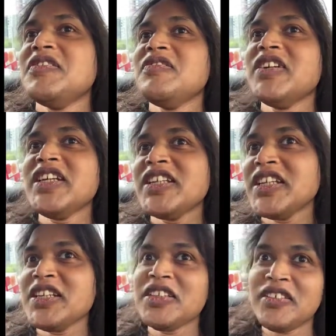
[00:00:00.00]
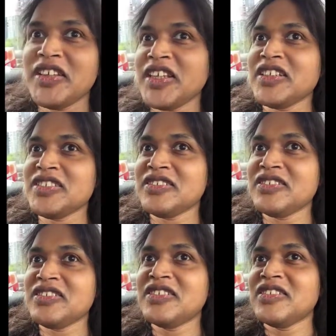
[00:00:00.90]
reading things
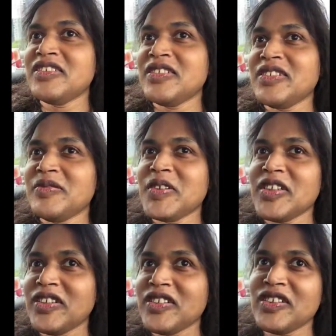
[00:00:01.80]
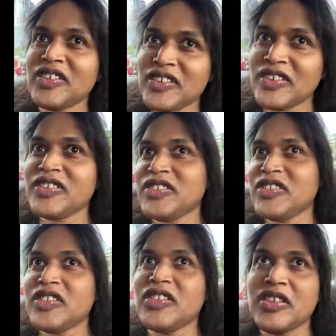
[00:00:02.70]
Wait, it's,
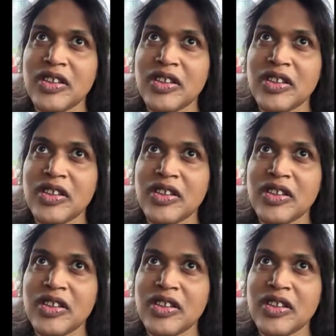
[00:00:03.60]
you